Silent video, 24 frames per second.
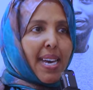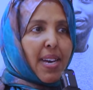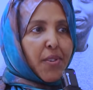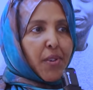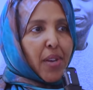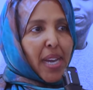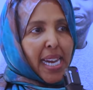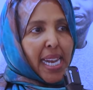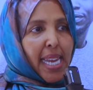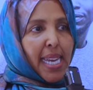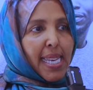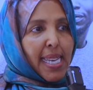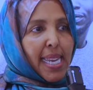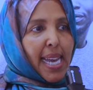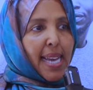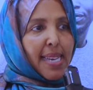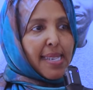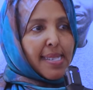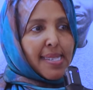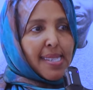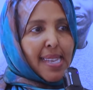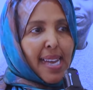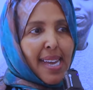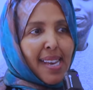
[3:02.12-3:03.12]

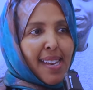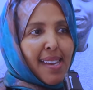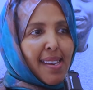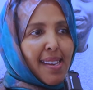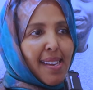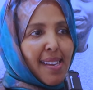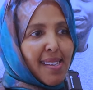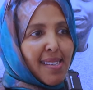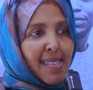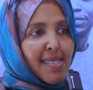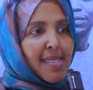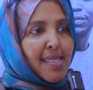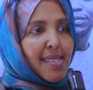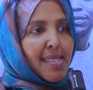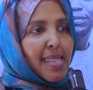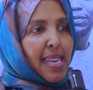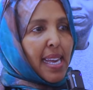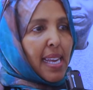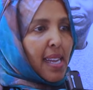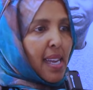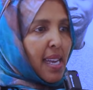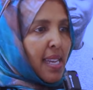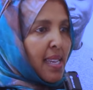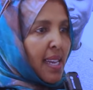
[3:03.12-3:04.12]
recognize that it is
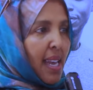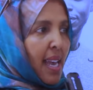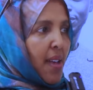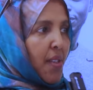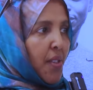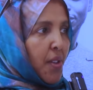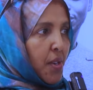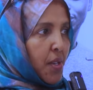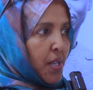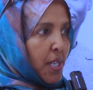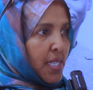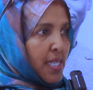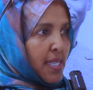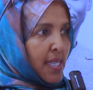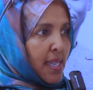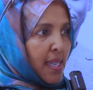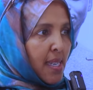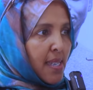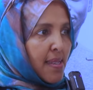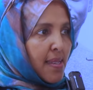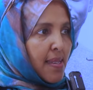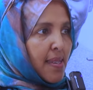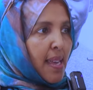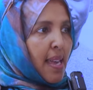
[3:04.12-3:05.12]
like any other
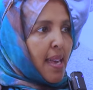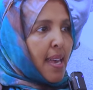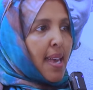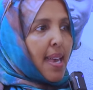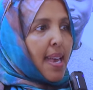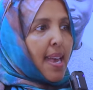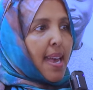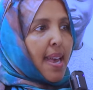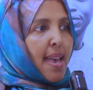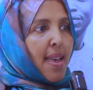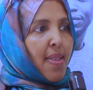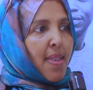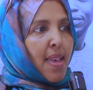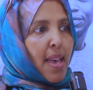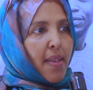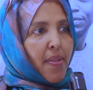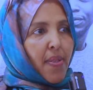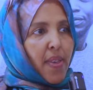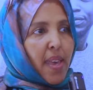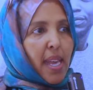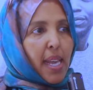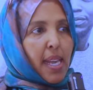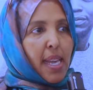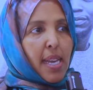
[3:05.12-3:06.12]
disease and
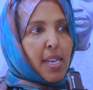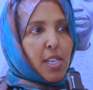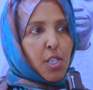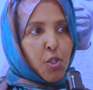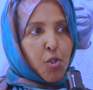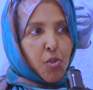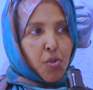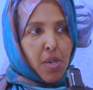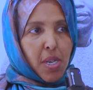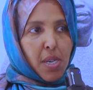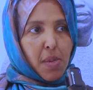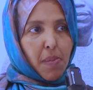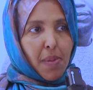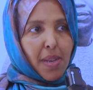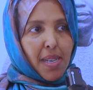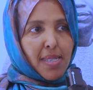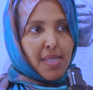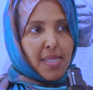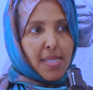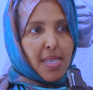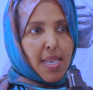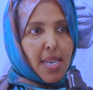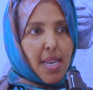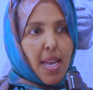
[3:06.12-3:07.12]
that they get
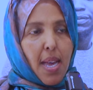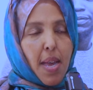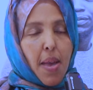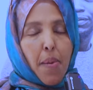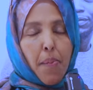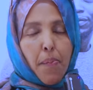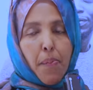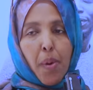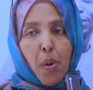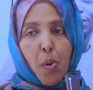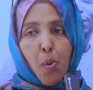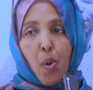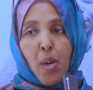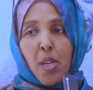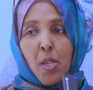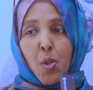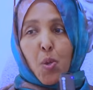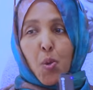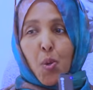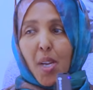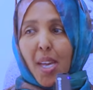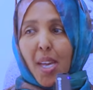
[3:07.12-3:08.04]
treatment. But when you